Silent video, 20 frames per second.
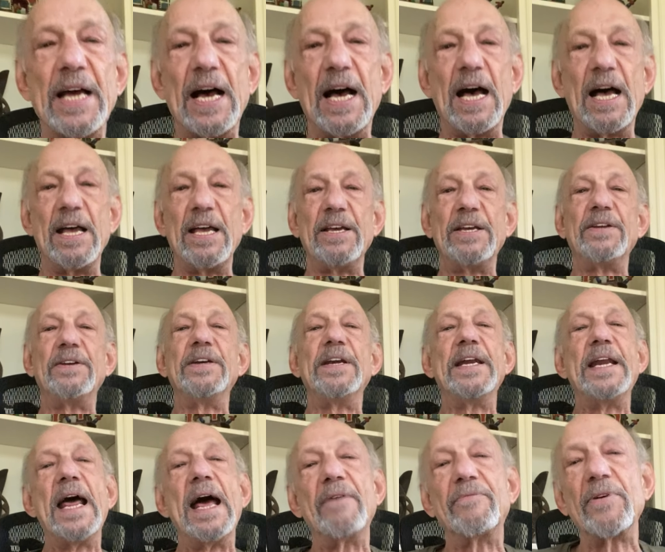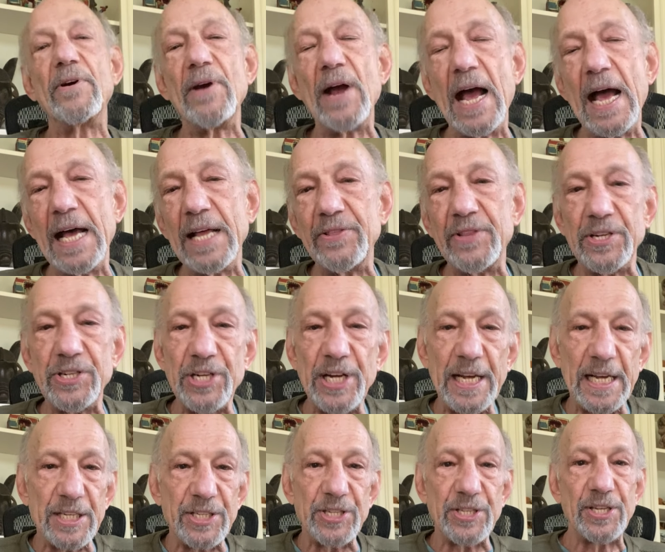I never had the
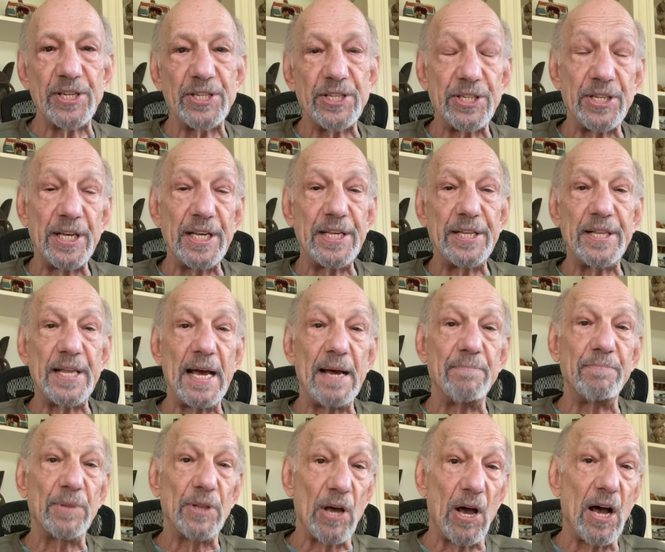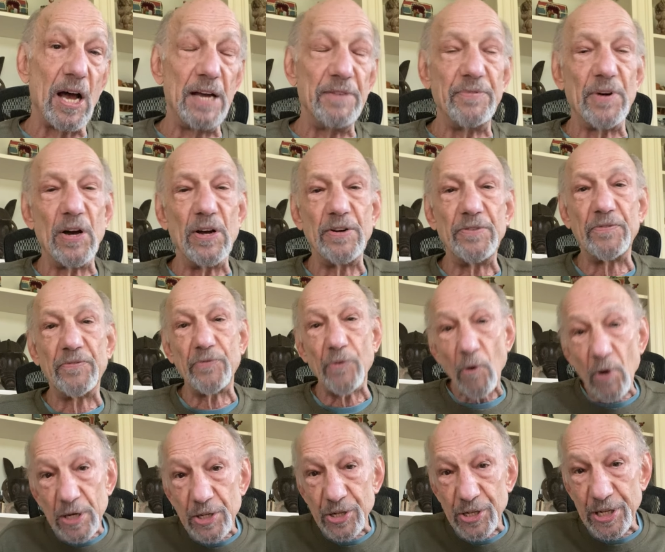chance to see them live,
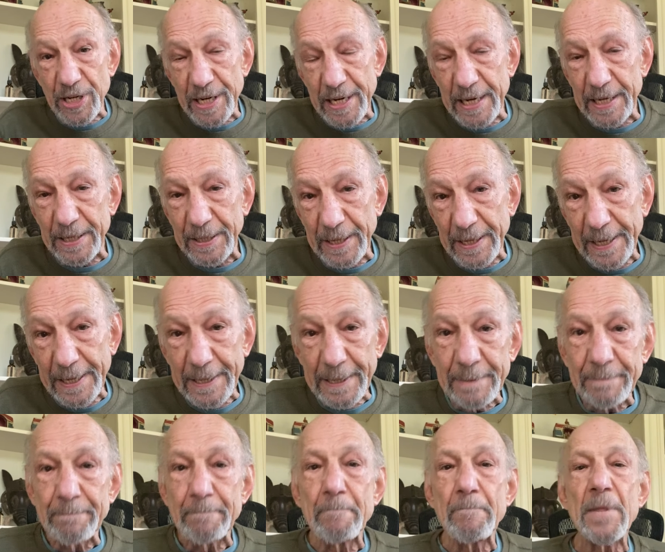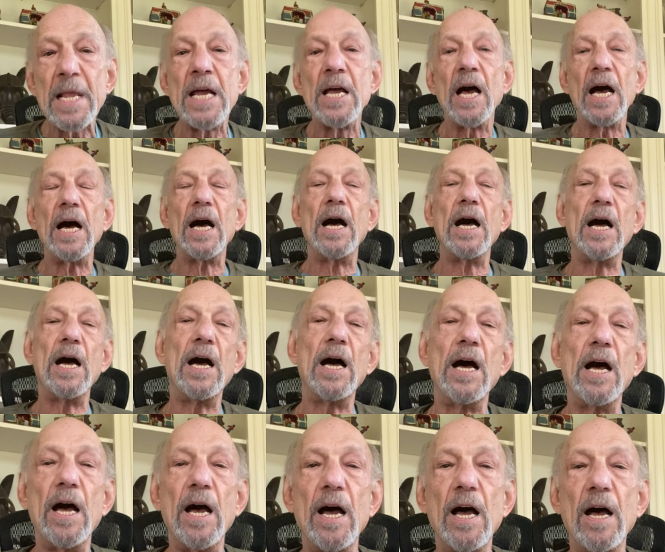unfortunately.
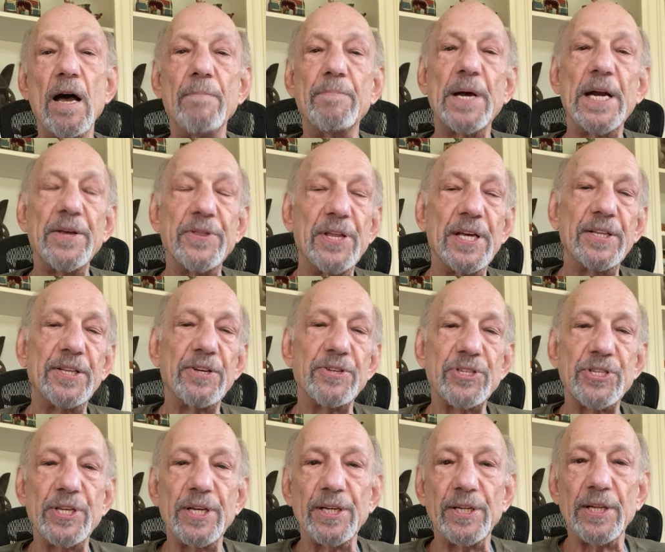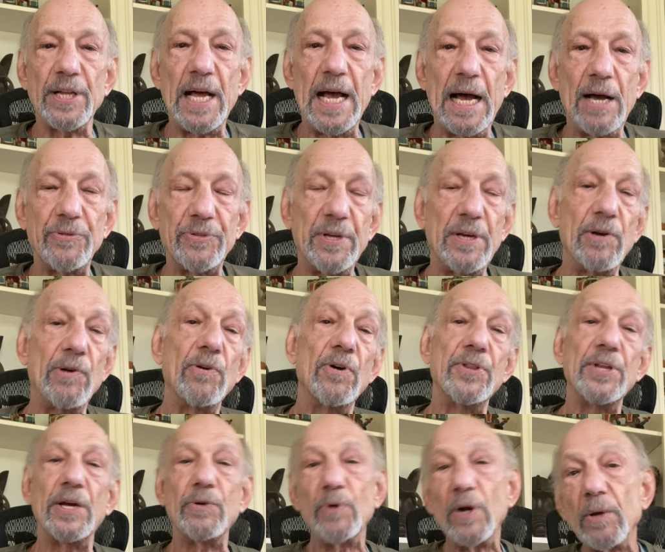But I think they're still out there, or
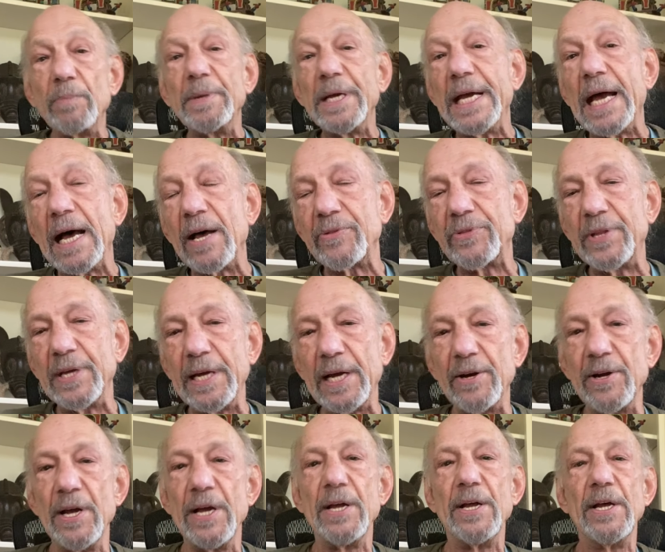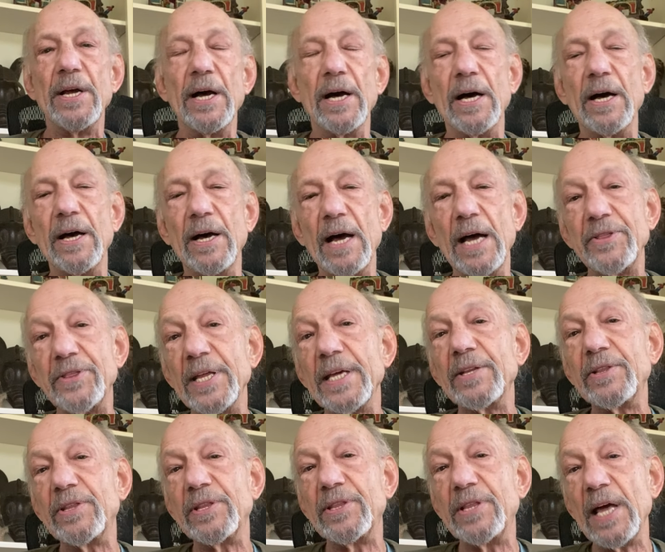they will be out there. I
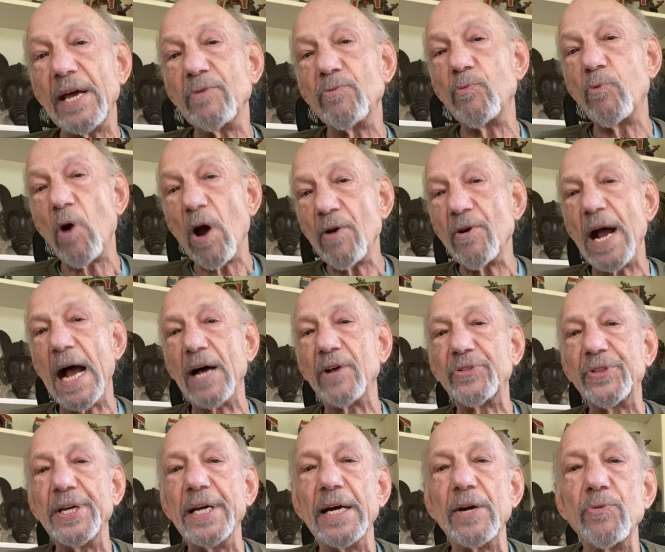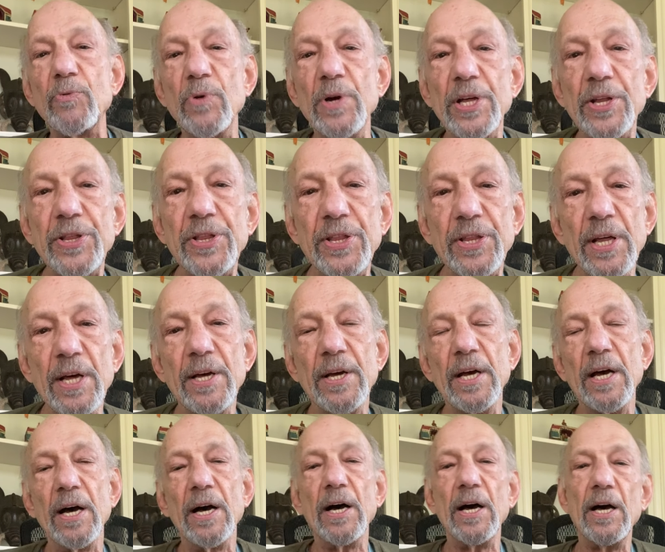think they were out there with
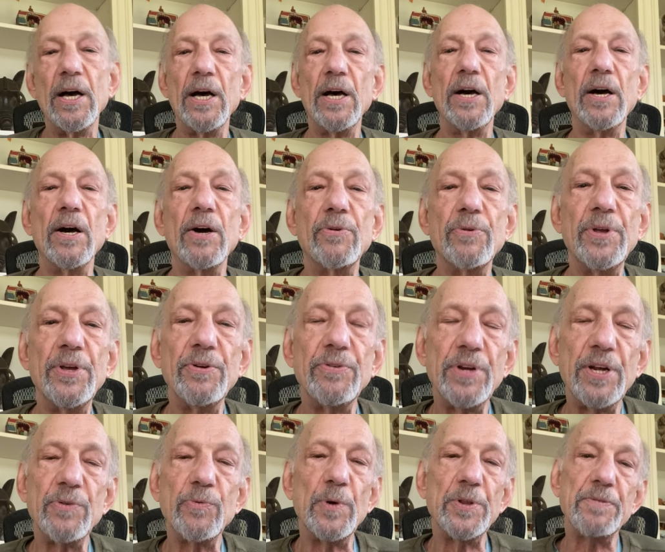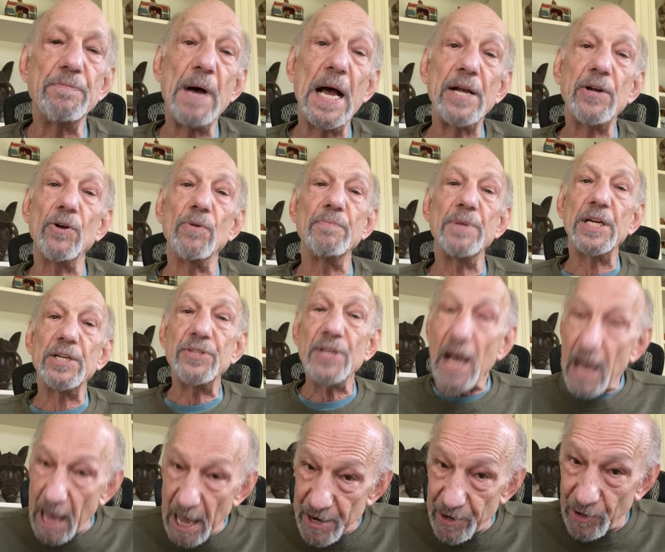a reunion with Michael
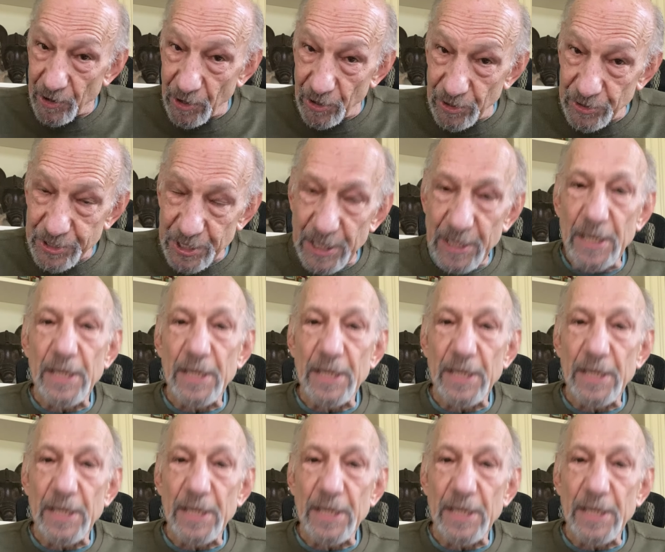McDonald.